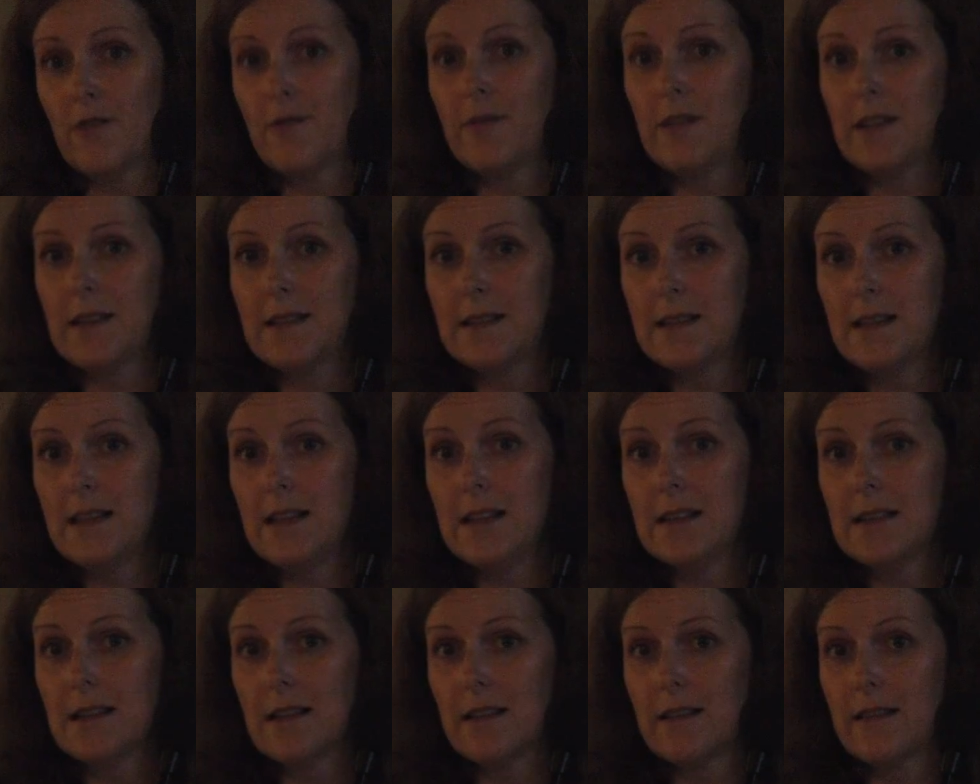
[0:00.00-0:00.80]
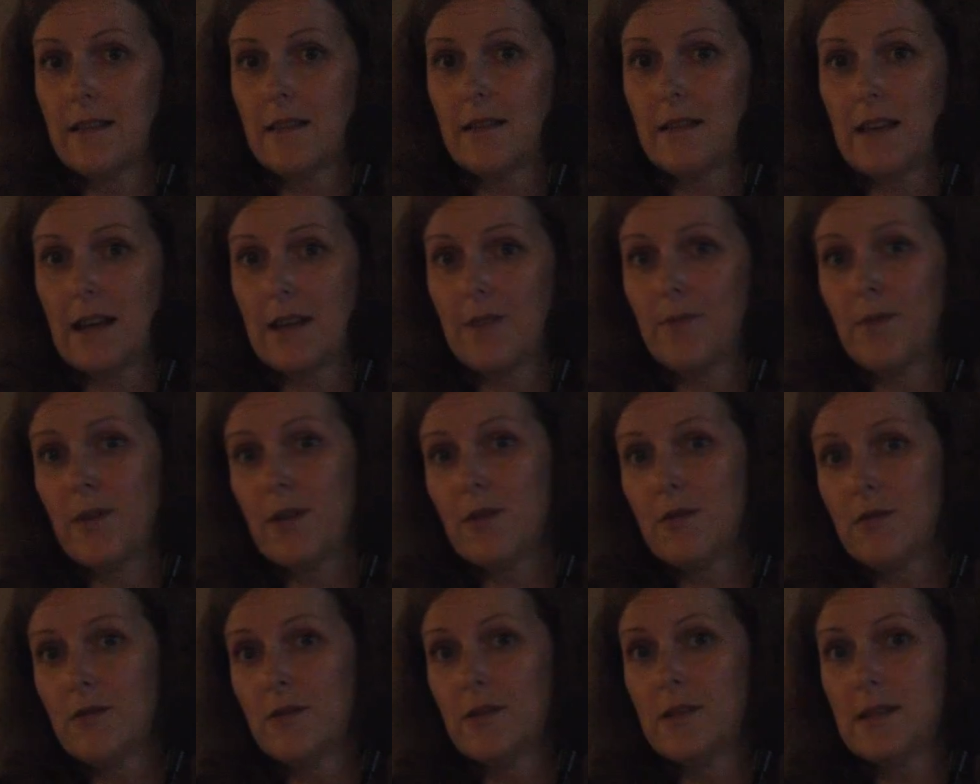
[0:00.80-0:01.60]
of disease, and that we
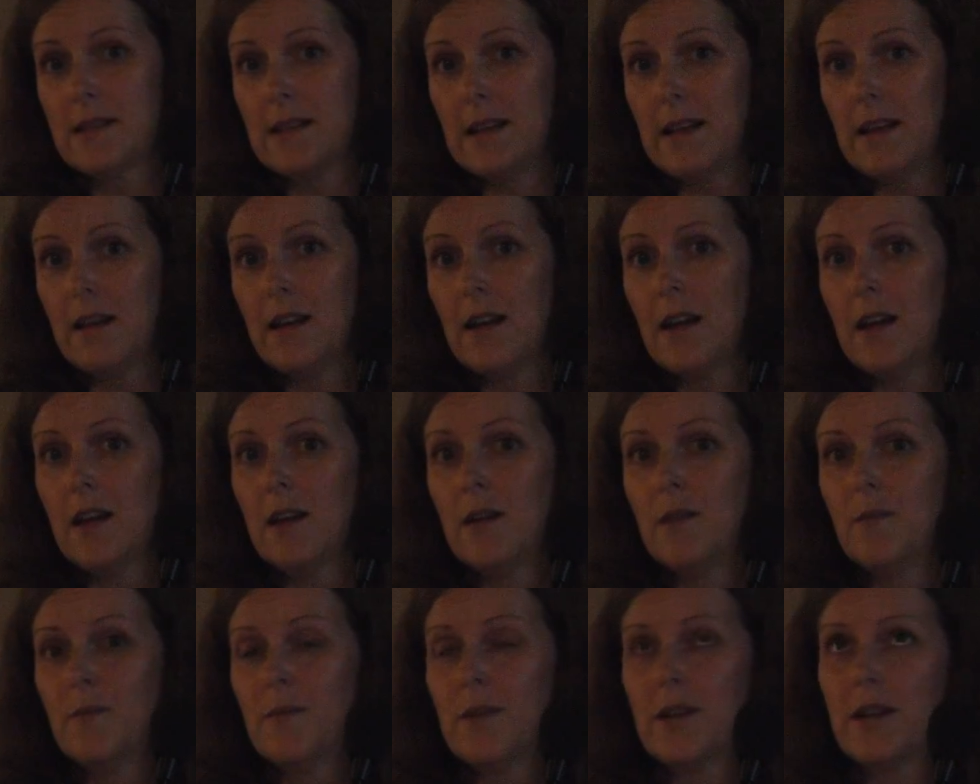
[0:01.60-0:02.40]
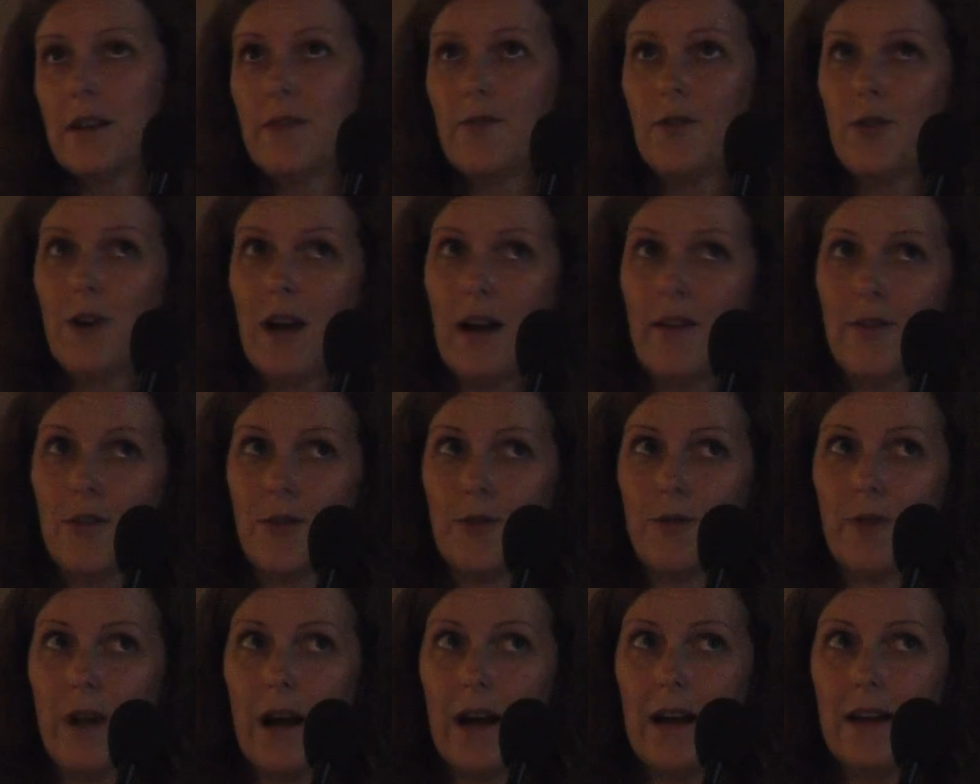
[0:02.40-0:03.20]
could see. But if you have
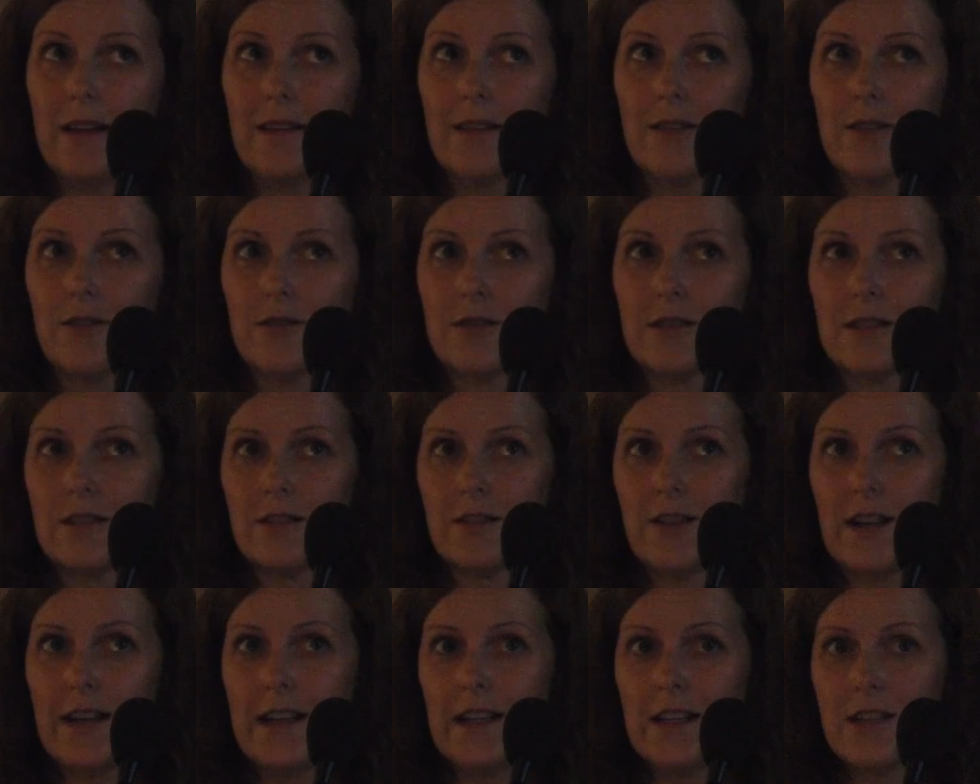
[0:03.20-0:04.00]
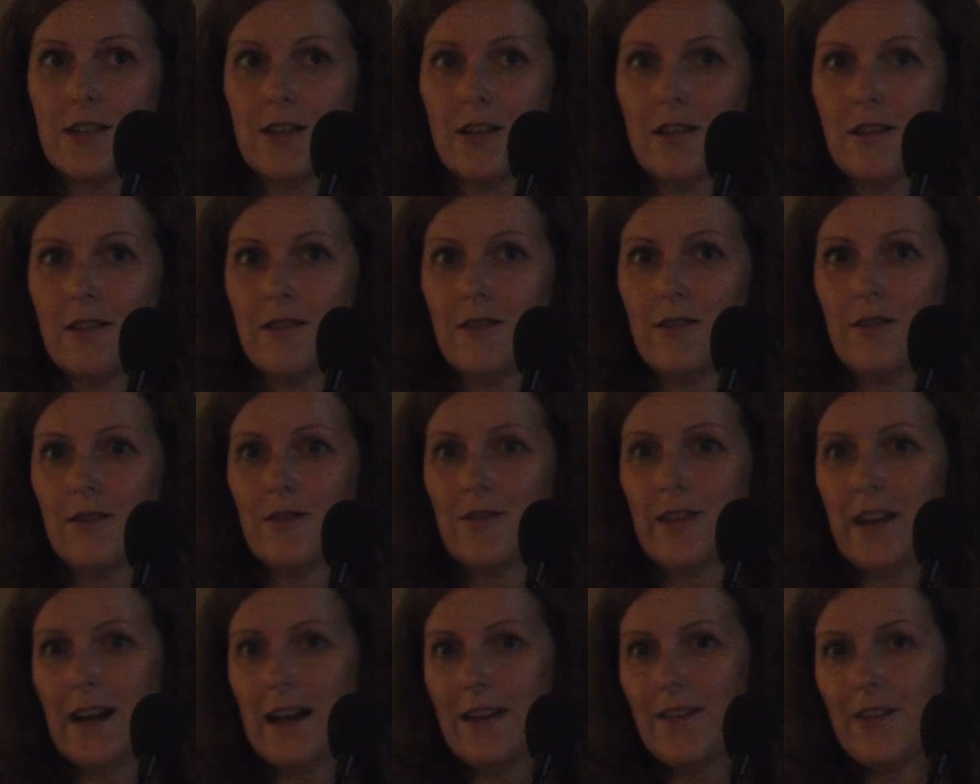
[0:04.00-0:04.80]
the right concentration,
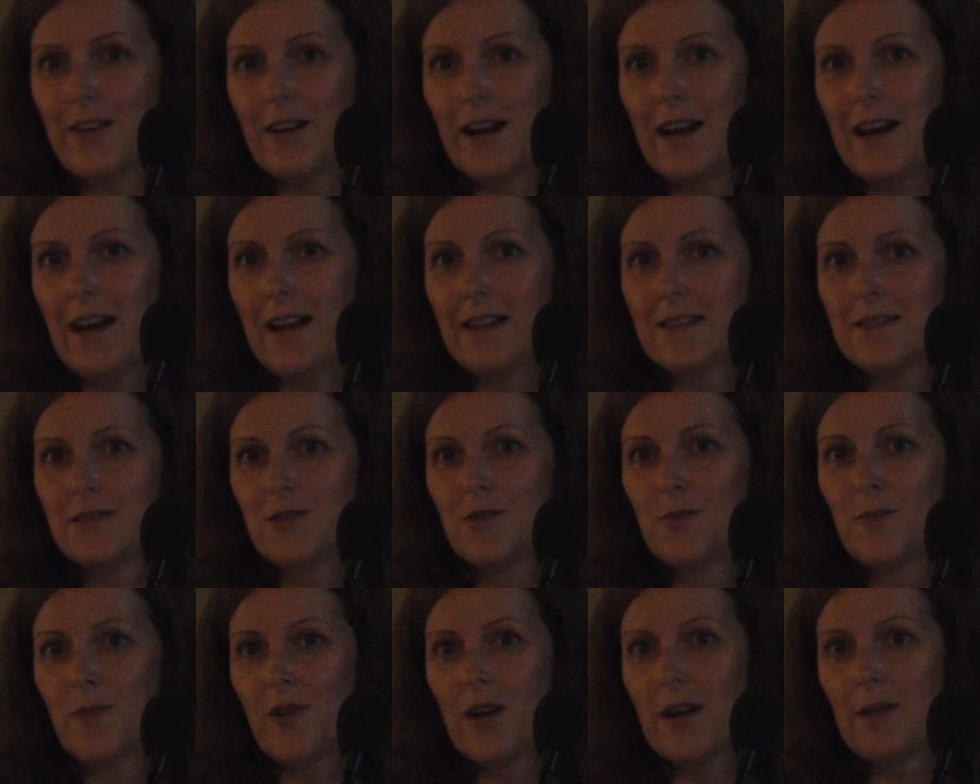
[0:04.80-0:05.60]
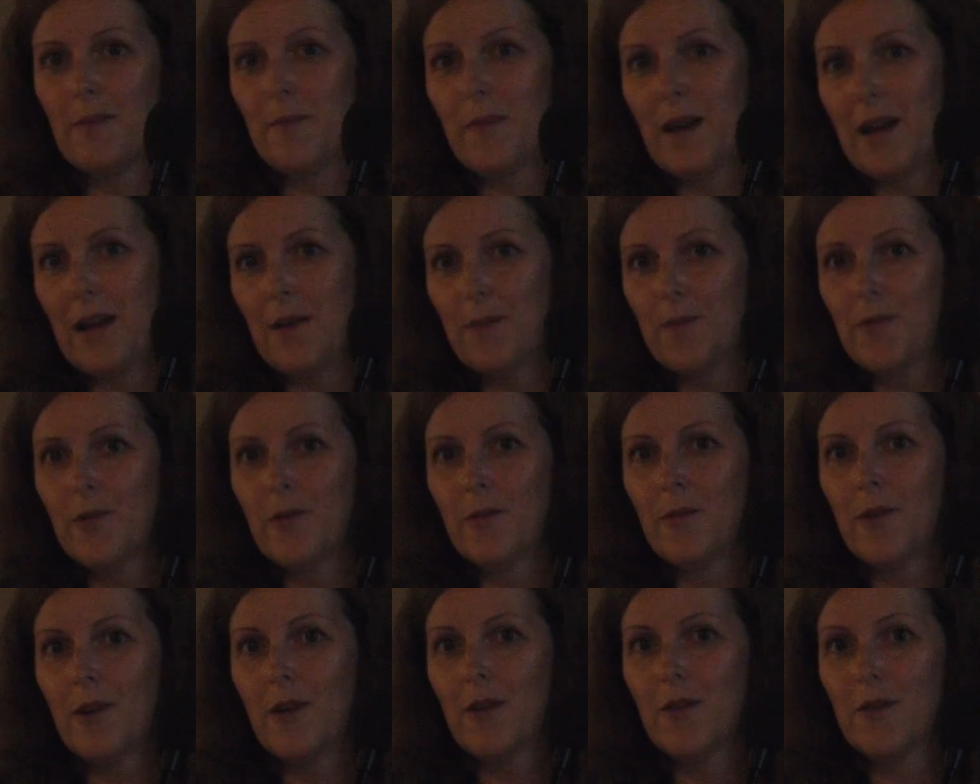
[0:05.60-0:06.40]
on the other hand, you may
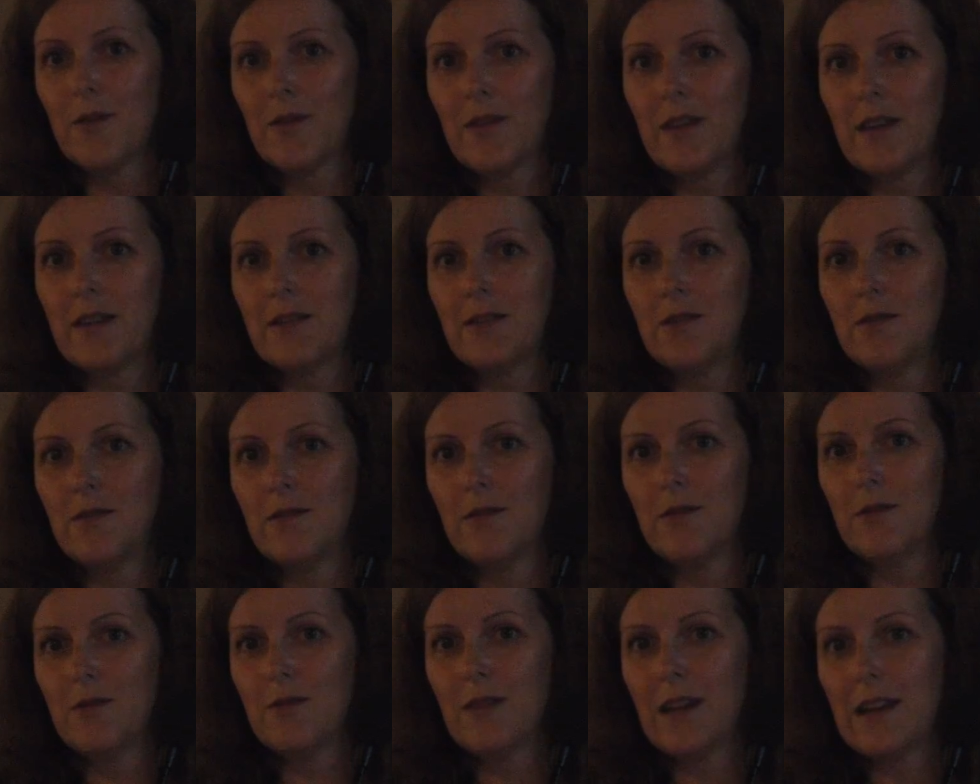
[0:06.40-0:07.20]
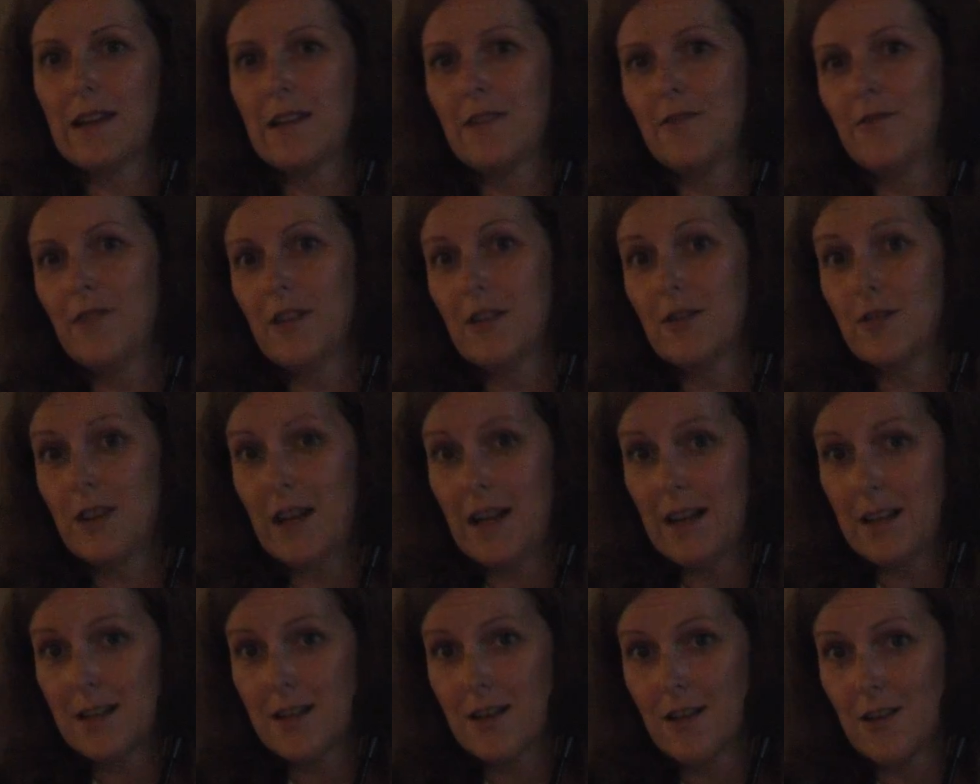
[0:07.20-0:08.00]
promote that you get
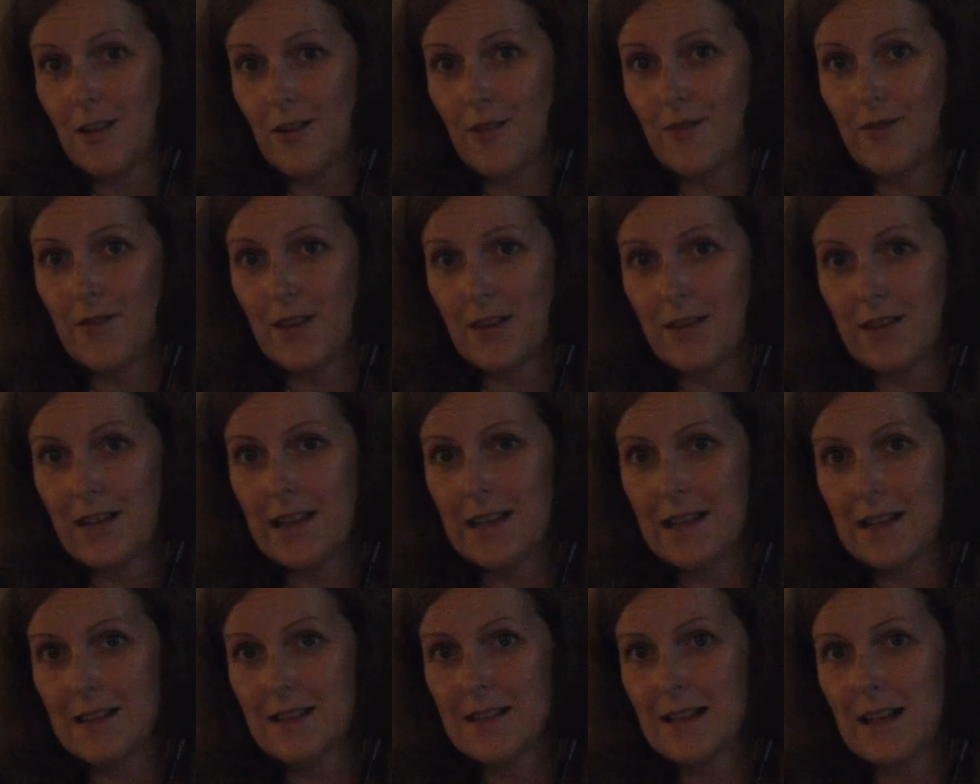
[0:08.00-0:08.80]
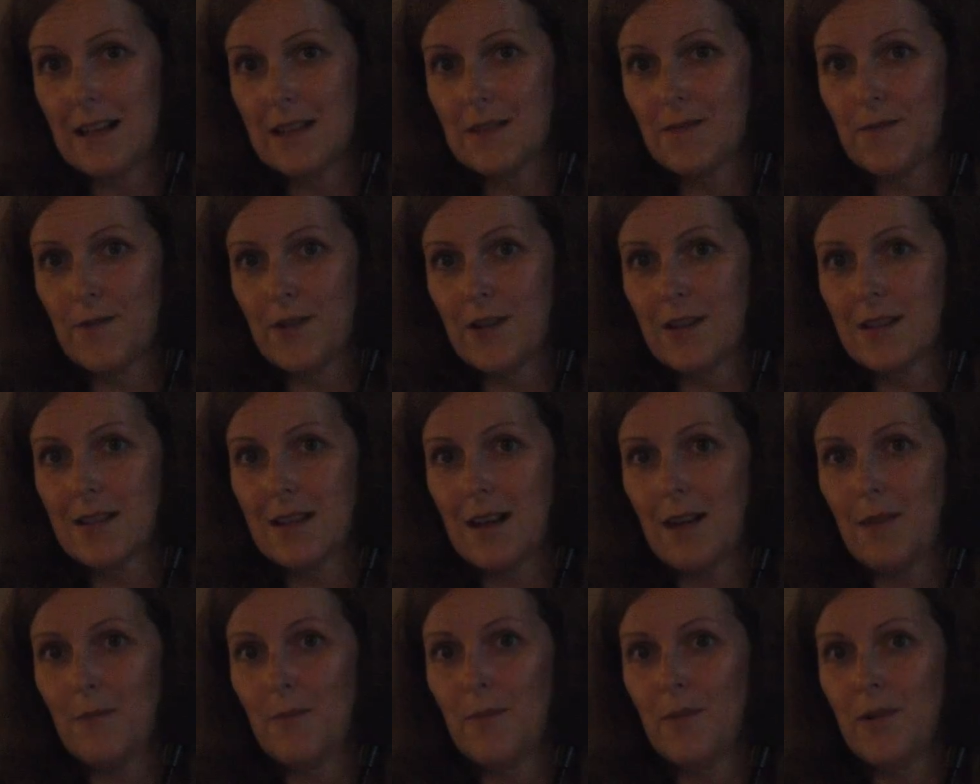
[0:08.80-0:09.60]
infiltration of dendritic cells, for
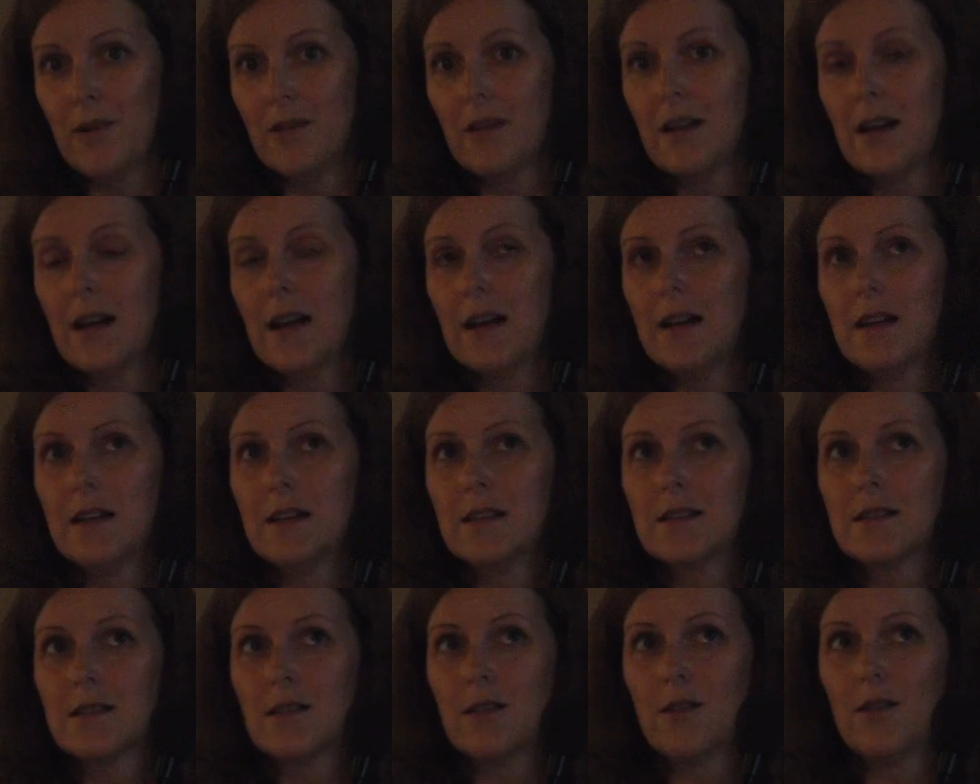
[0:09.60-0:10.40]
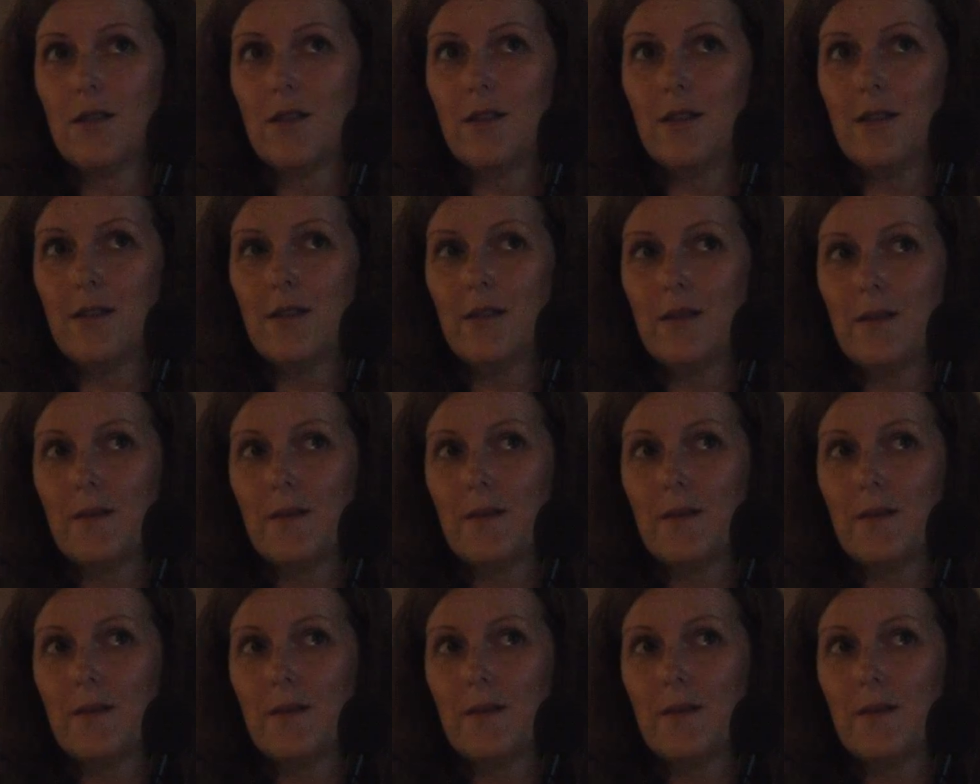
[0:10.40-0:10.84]
example. So